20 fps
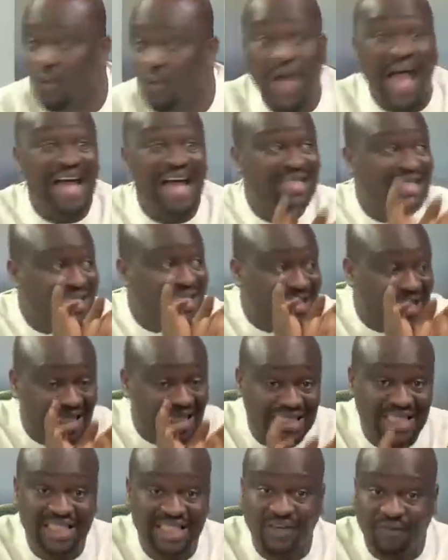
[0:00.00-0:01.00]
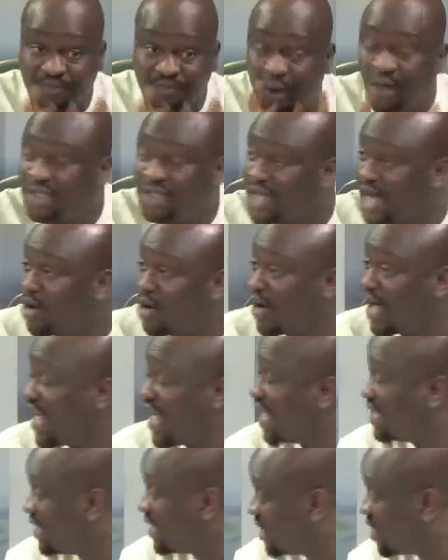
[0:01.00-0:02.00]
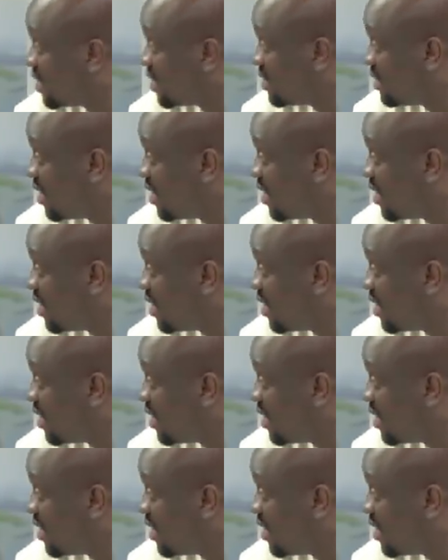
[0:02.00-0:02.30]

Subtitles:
We are a sensitive political organization,